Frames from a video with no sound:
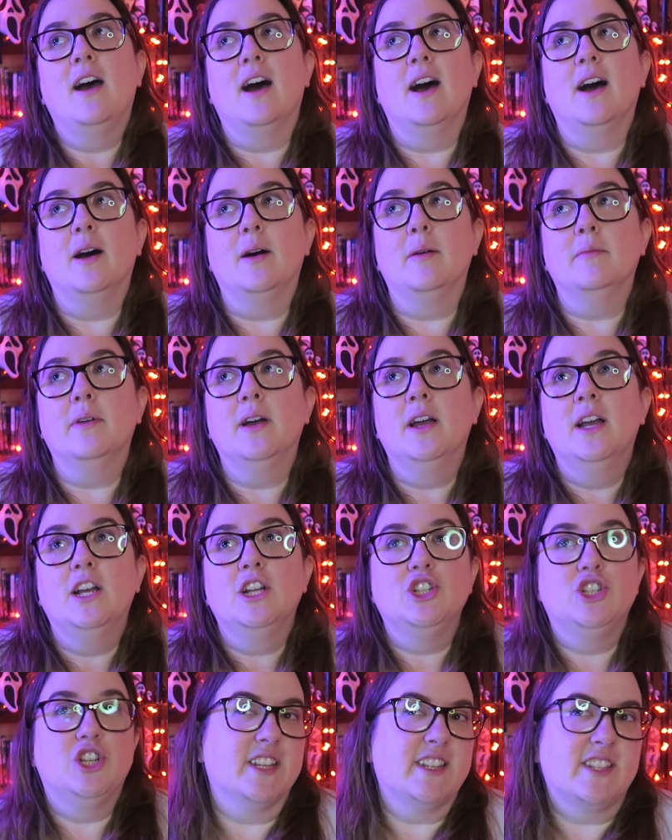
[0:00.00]
Um,
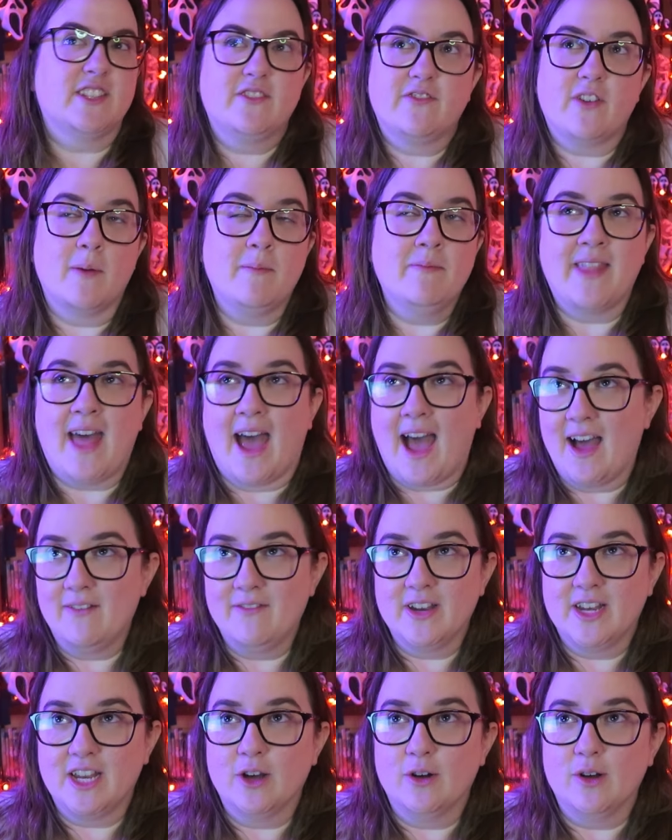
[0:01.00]
just from that
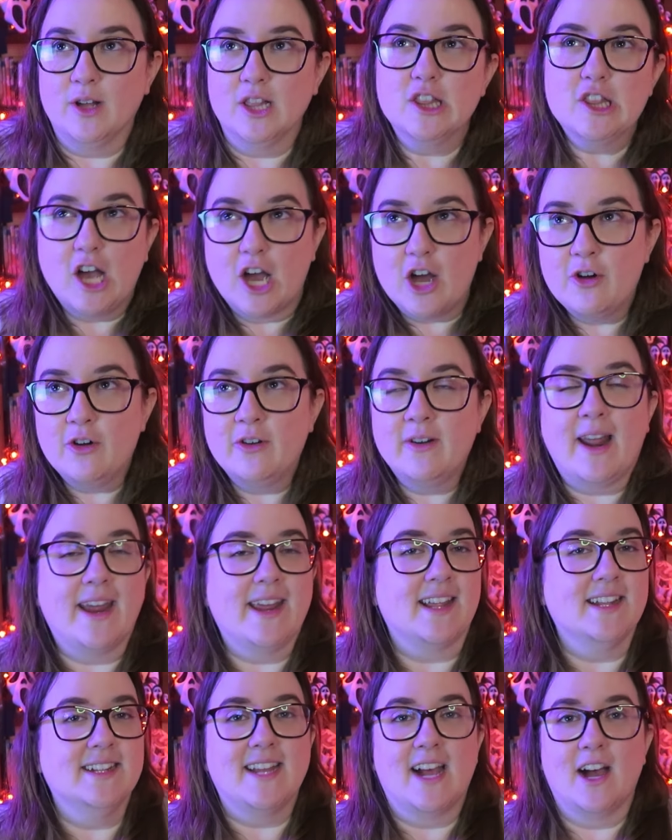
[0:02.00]
video alone, I
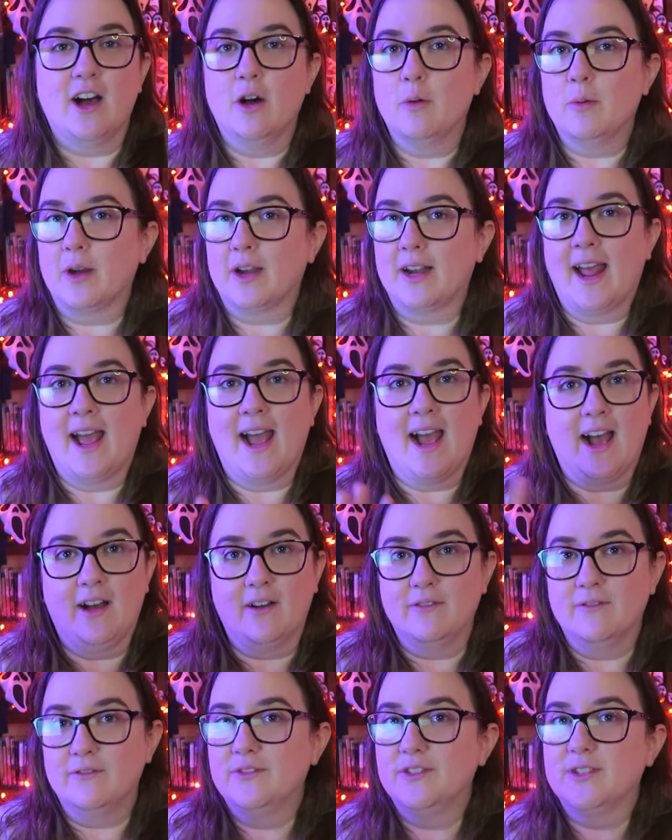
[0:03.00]
can tell we're gonna
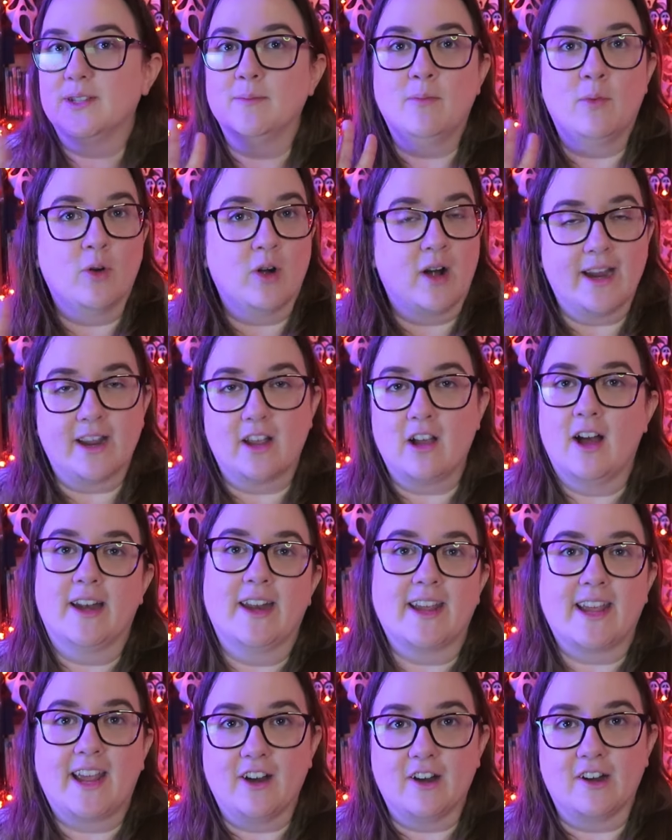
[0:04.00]
have some more
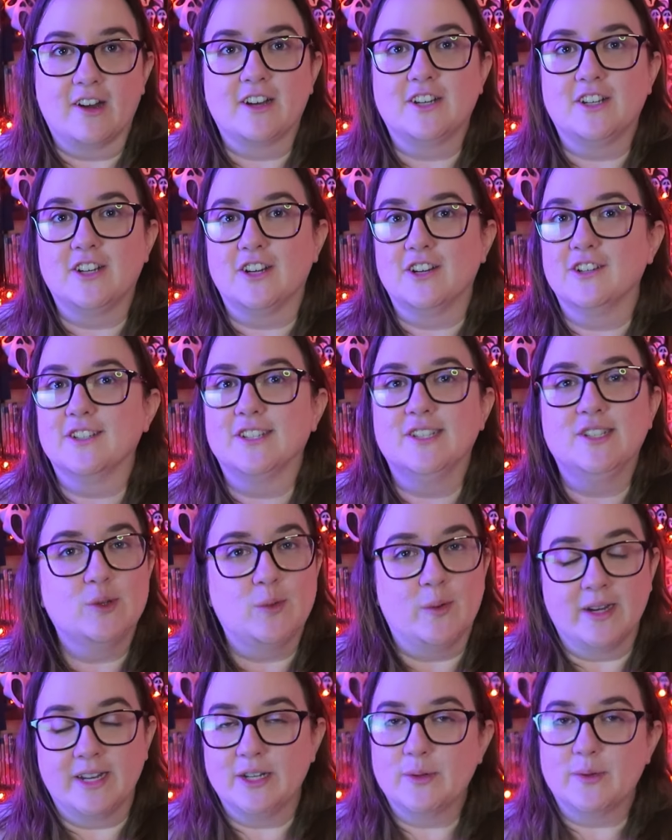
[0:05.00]
iconic characters in
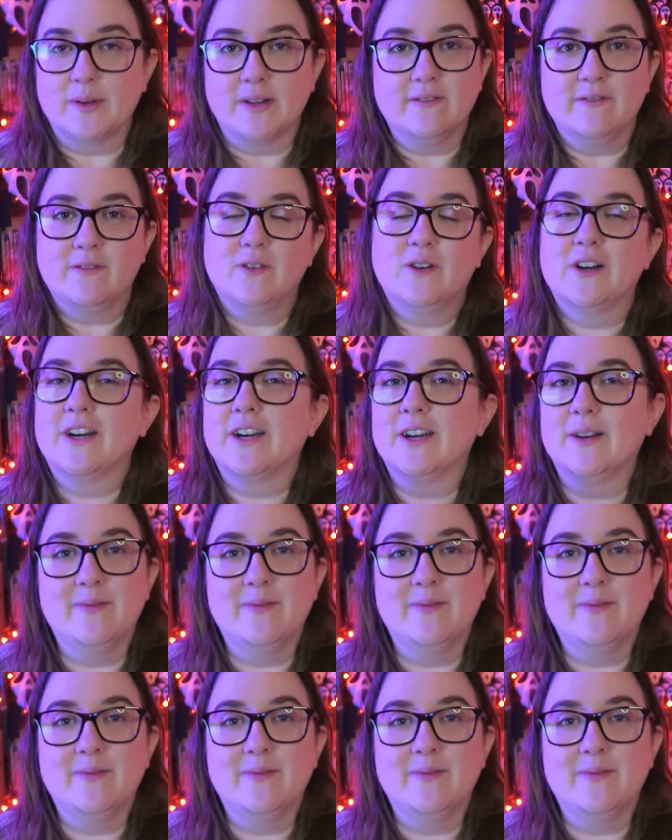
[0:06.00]
twenty twenty-four.